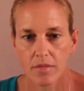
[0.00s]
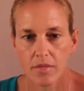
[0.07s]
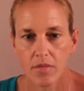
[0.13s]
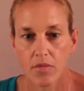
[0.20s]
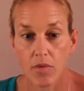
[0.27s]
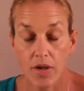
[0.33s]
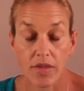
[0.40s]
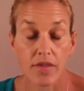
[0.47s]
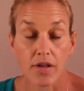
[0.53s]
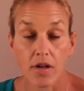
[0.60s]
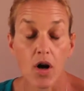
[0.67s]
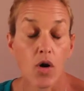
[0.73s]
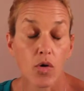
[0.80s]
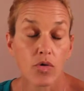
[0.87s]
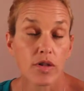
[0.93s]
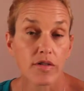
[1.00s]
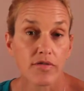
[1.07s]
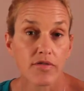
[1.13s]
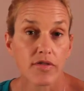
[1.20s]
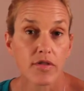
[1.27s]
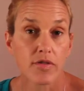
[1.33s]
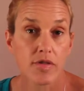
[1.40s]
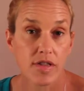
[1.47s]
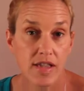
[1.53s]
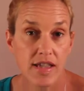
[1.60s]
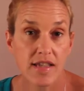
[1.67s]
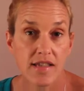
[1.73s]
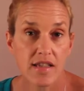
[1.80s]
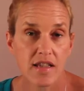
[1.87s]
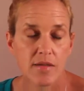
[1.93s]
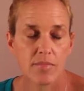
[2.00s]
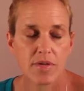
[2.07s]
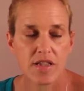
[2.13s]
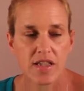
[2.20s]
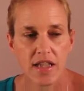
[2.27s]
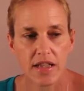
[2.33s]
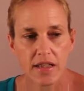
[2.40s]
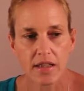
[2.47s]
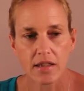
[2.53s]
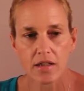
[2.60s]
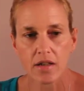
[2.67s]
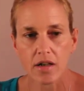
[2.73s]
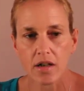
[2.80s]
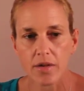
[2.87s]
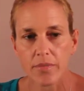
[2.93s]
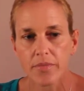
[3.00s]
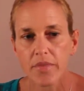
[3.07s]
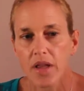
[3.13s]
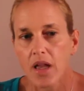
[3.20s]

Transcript: the cold and flu season in particular,